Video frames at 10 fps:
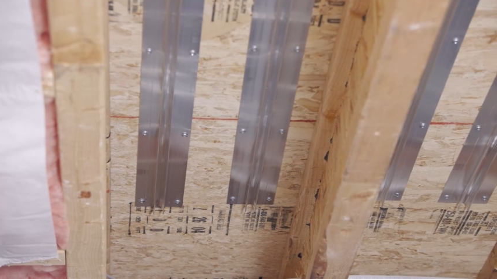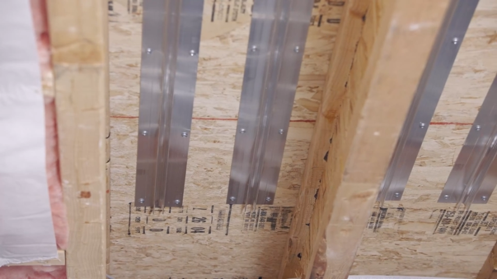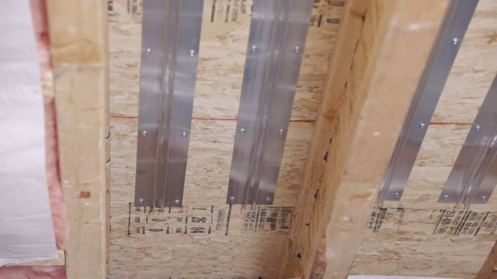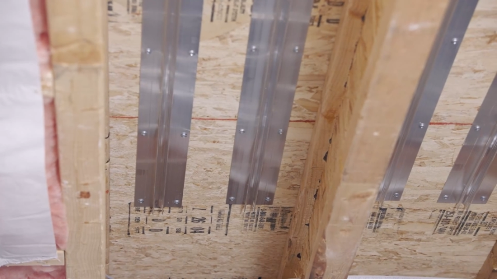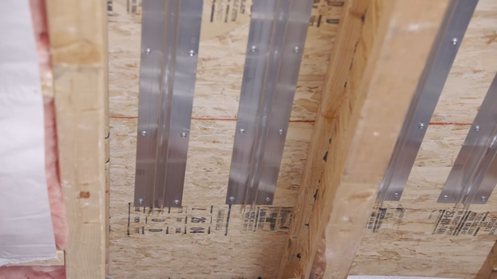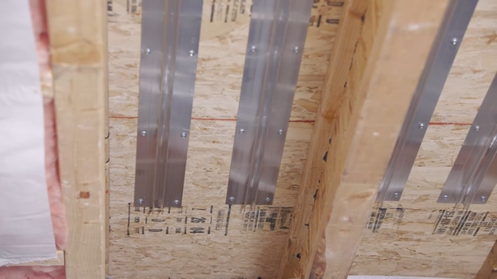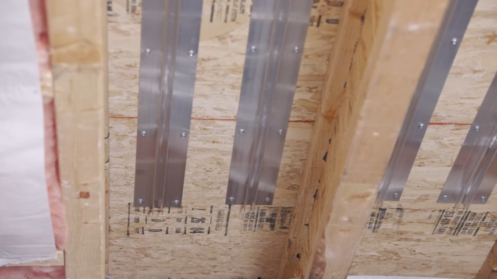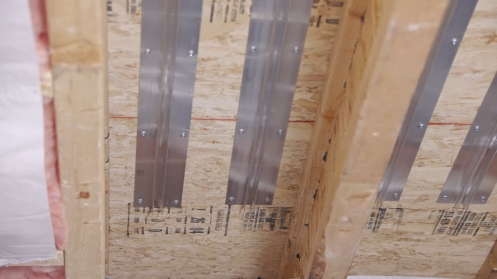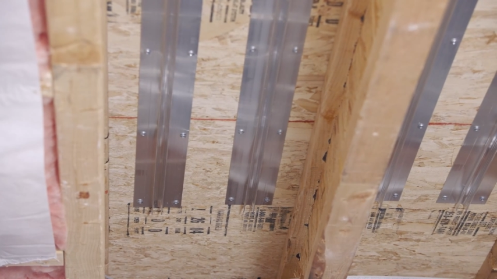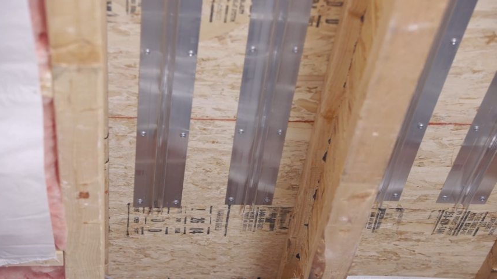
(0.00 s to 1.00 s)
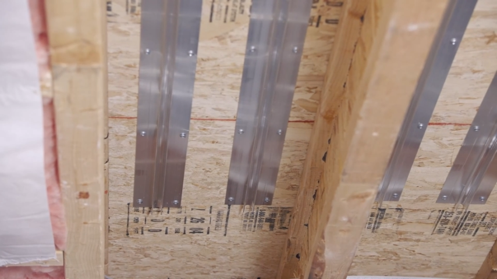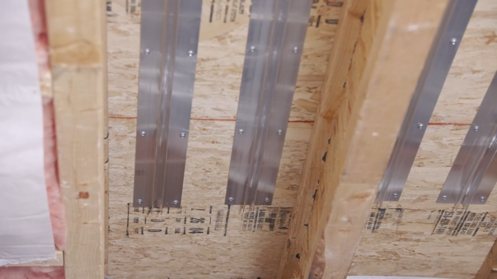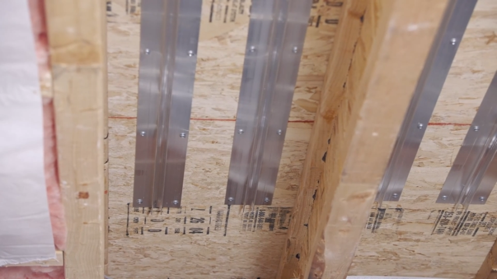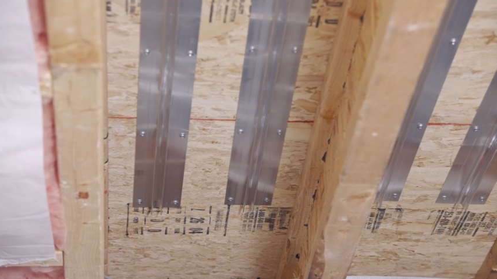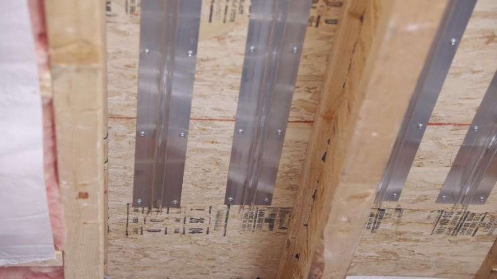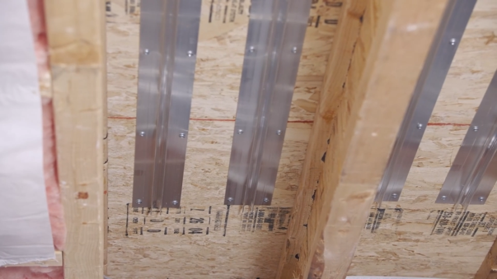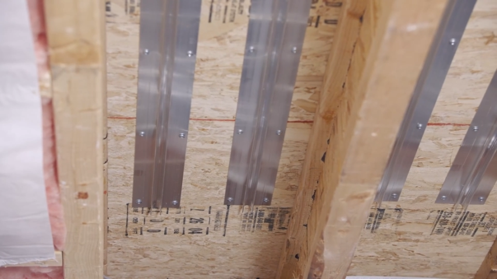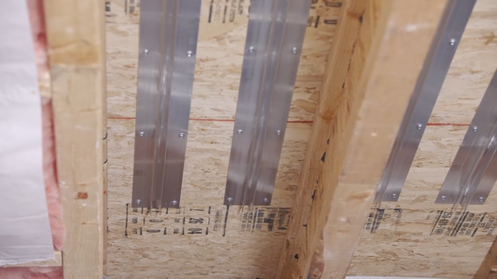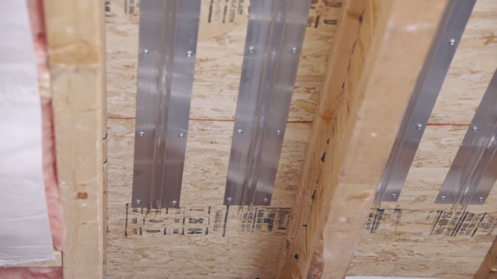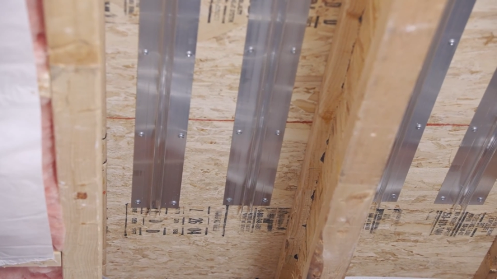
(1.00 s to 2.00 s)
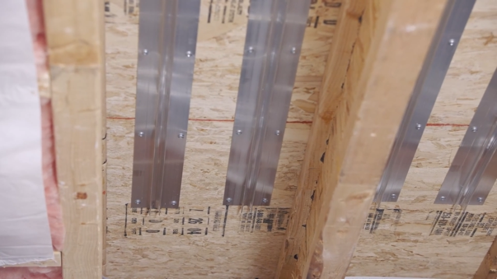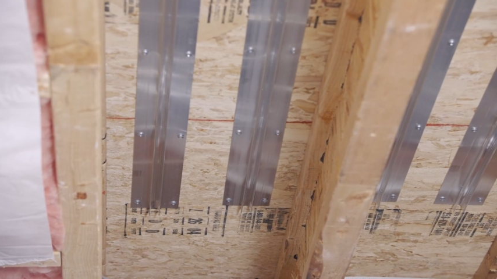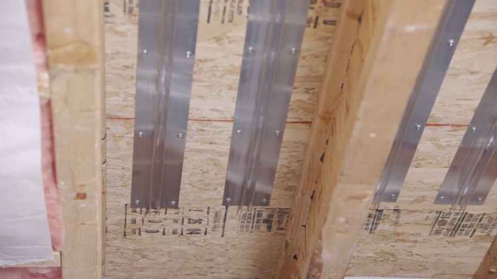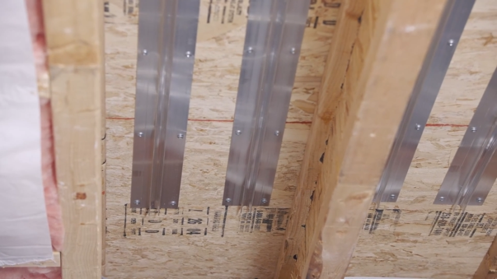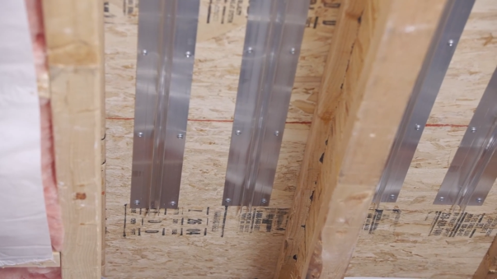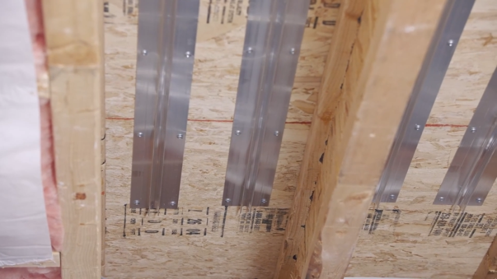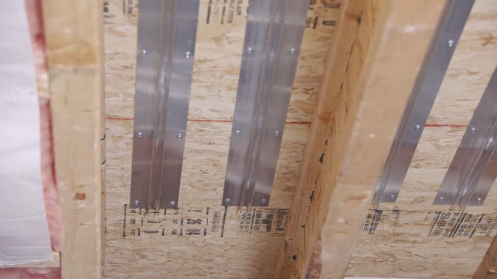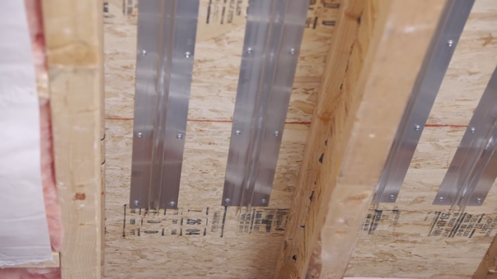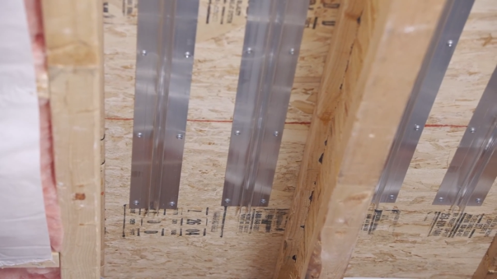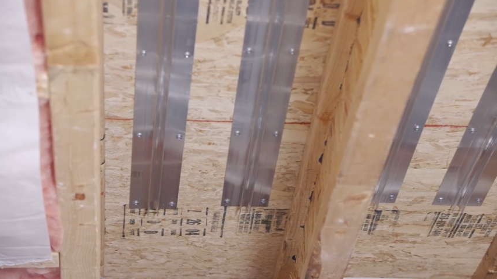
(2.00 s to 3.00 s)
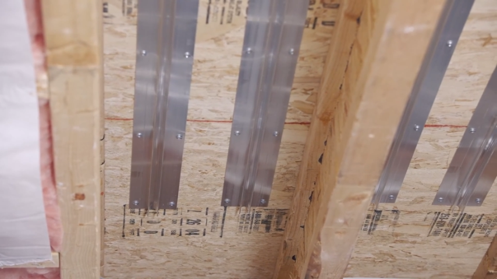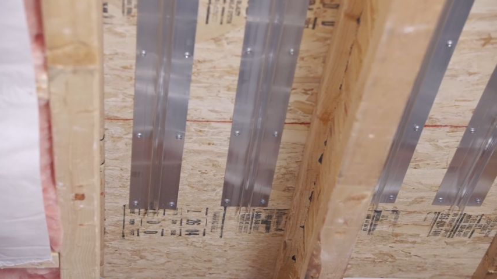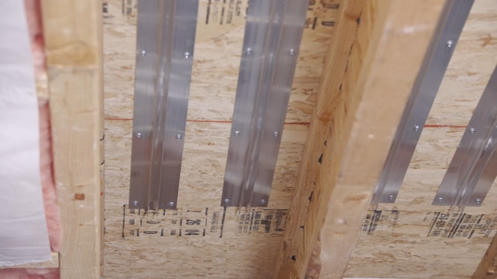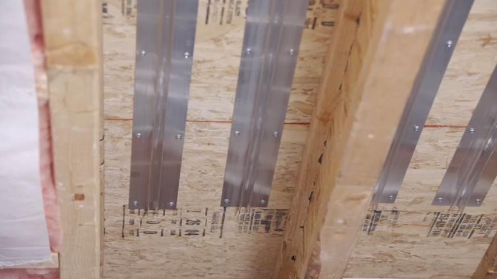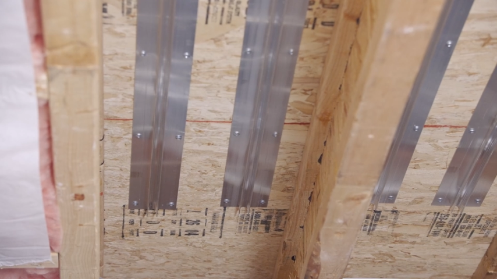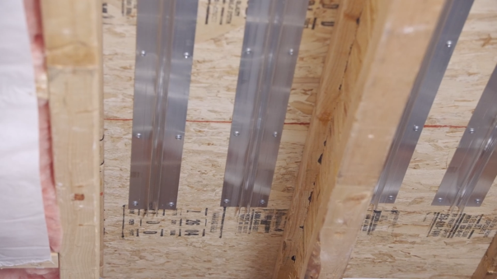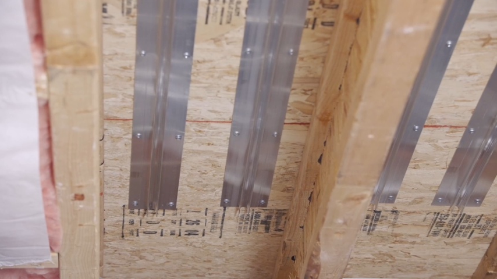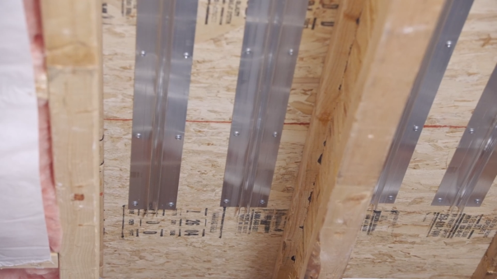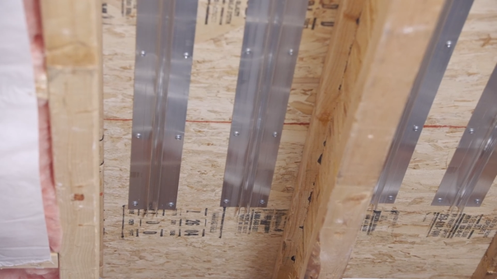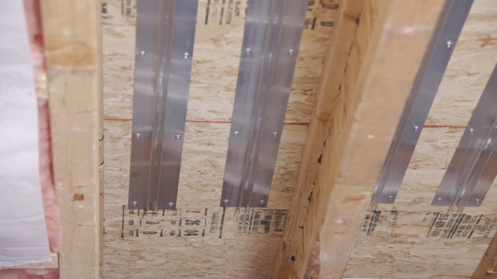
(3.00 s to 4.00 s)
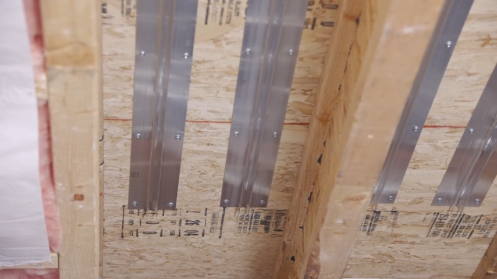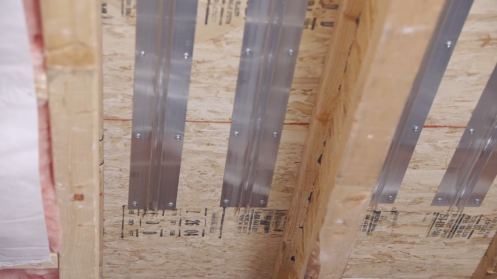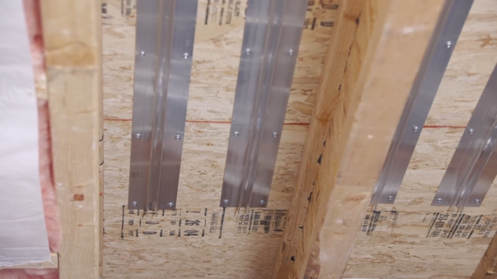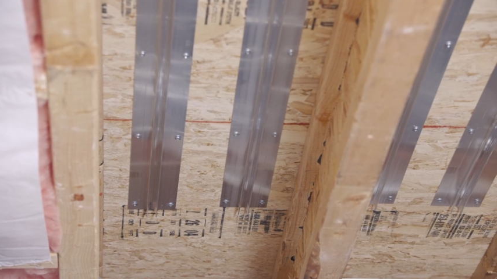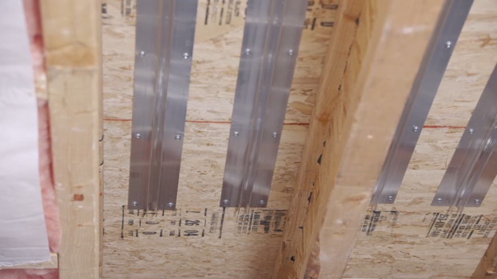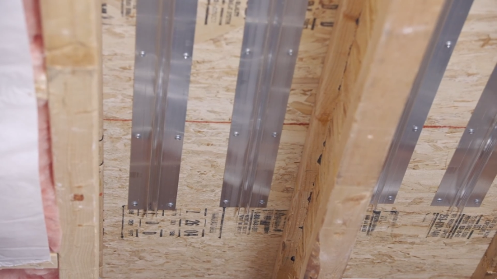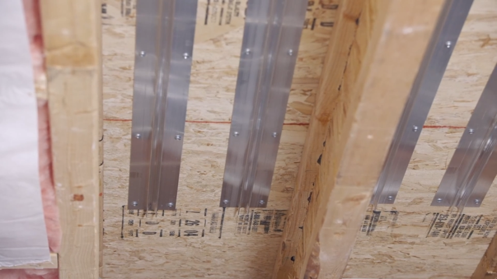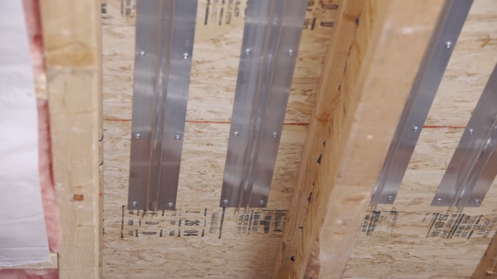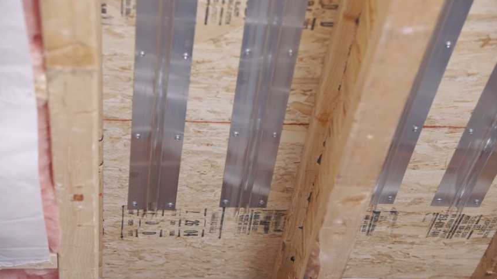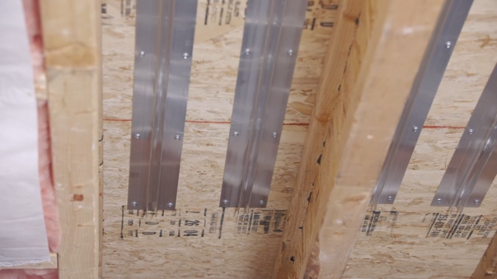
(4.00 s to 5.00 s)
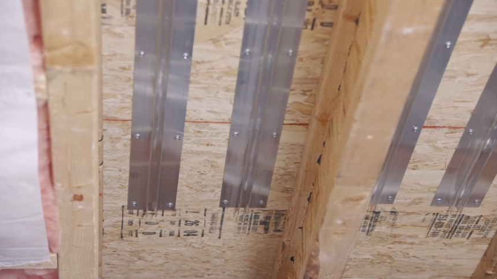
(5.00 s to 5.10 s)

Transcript: (no speaker visible)